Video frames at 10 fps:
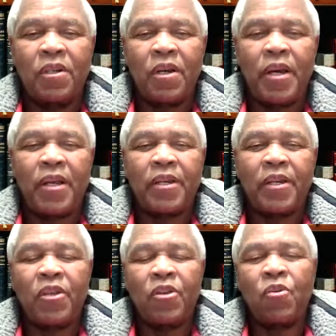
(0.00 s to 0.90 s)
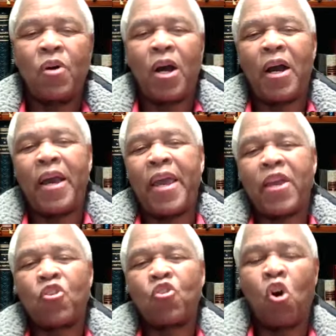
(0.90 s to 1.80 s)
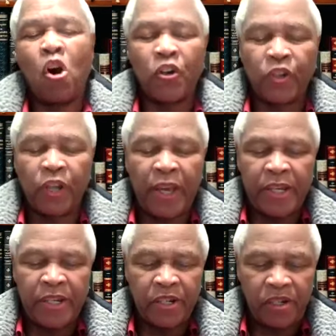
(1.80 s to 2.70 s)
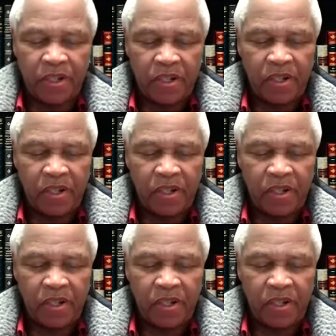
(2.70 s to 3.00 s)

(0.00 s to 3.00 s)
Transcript: and you are a congregant.